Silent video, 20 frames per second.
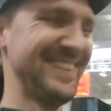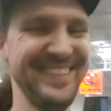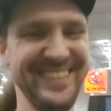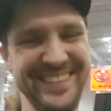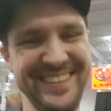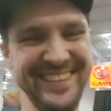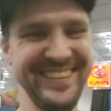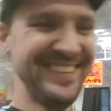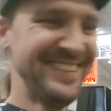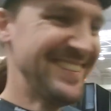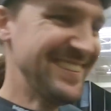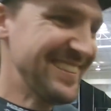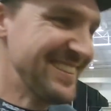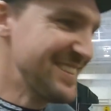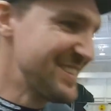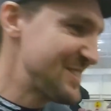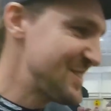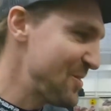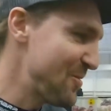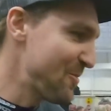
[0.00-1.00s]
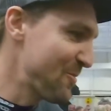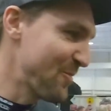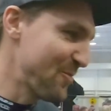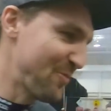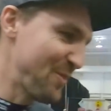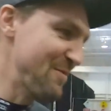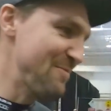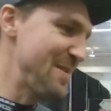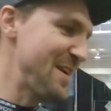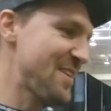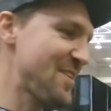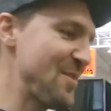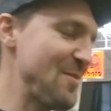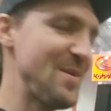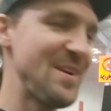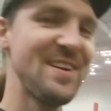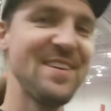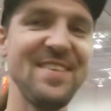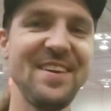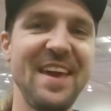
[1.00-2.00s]
so we've made
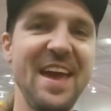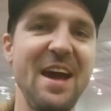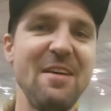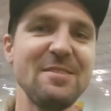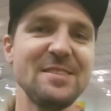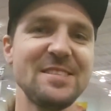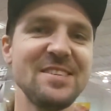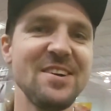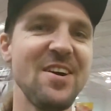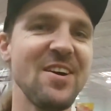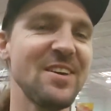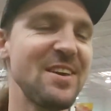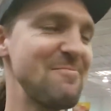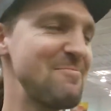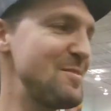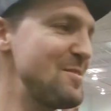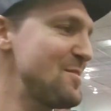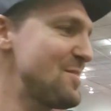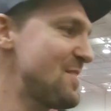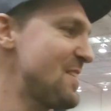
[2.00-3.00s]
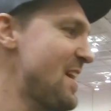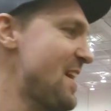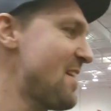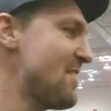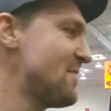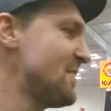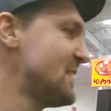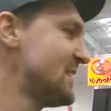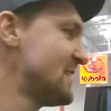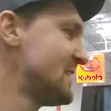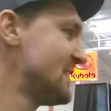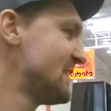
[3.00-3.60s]
our way to the Kawasaki booth now.